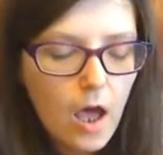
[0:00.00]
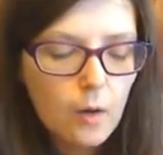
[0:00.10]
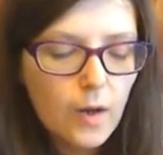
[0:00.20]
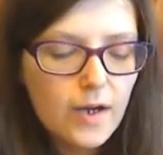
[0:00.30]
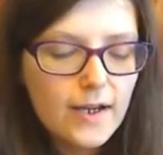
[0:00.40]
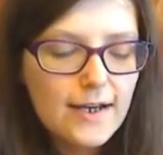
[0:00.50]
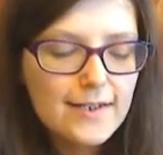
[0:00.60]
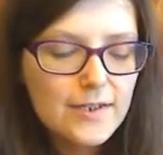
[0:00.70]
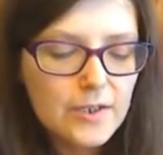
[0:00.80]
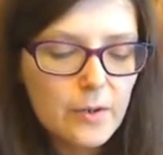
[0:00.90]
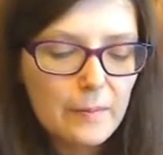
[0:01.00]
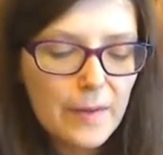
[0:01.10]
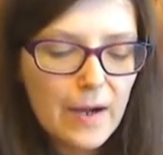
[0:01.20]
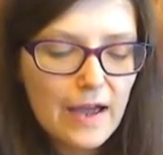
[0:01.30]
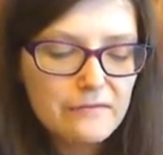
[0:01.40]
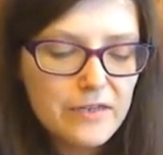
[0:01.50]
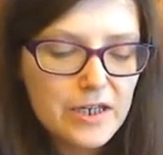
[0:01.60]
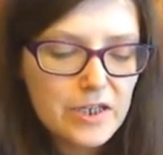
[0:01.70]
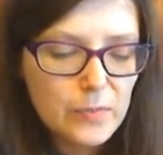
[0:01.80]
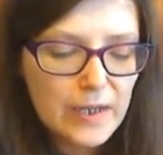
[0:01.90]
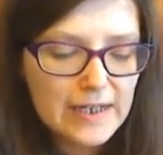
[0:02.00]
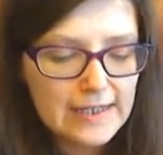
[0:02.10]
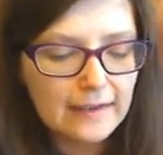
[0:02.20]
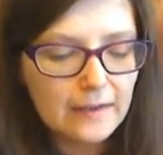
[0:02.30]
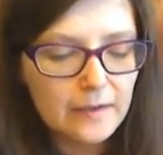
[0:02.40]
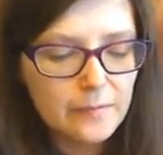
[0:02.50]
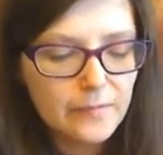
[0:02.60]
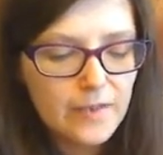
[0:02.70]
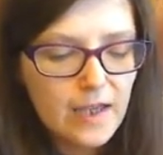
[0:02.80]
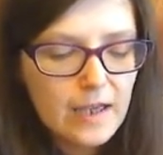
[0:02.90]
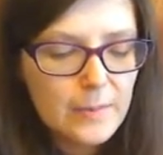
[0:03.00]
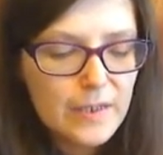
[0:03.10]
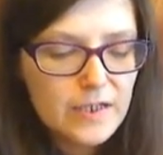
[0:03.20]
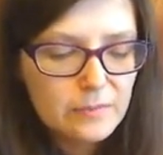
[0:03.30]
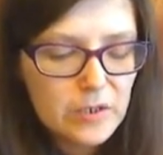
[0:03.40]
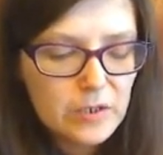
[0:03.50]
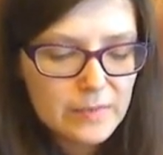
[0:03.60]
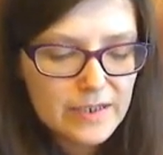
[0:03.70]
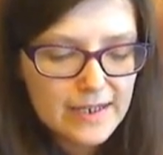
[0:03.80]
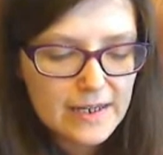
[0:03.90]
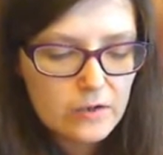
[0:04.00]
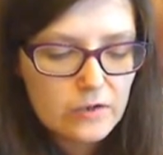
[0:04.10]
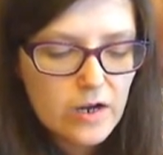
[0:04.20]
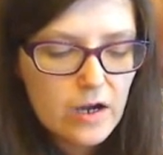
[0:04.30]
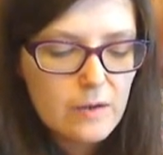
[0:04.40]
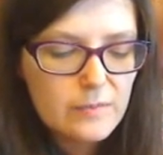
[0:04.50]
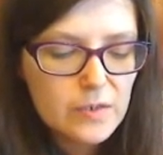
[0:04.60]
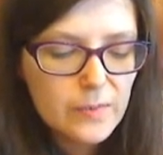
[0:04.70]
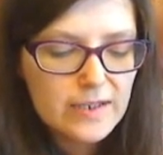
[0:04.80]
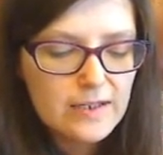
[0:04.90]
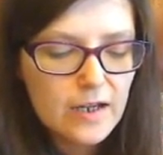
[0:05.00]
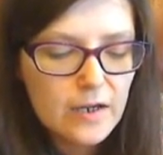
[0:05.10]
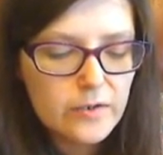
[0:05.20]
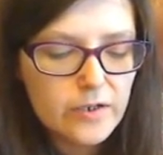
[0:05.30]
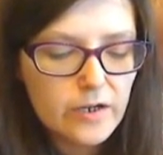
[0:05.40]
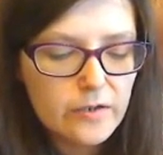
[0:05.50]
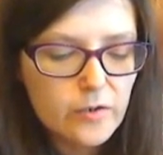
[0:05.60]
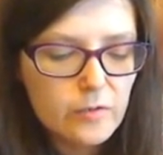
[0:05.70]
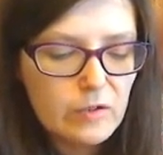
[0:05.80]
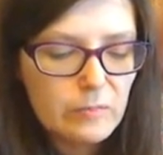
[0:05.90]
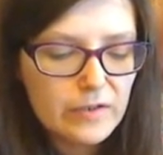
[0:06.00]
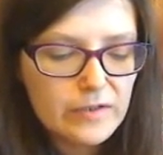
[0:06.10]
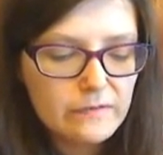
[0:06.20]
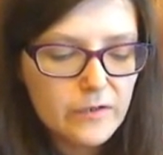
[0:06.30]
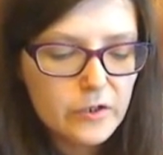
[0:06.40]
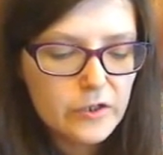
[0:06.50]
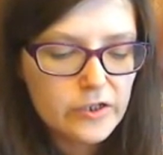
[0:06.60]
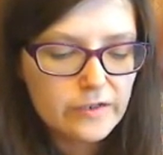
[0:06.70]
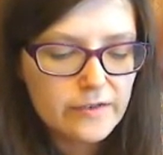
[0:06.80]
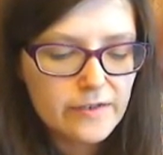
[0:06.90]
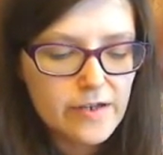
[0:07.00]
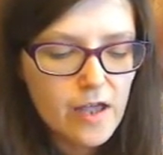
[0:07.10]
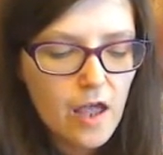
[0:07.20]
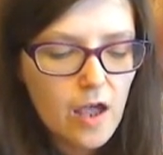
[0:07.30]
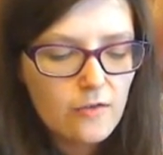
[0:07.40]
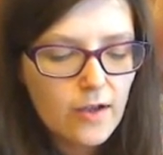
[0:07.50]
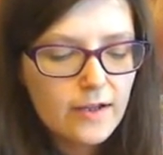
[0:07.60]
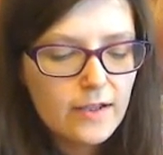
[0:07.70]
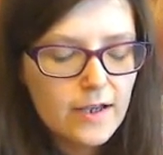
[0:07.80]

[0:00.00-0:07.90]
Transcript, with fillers: What can I do about heavier sweating? Past puberty, underarm sweat and odour are normal body functions. Regular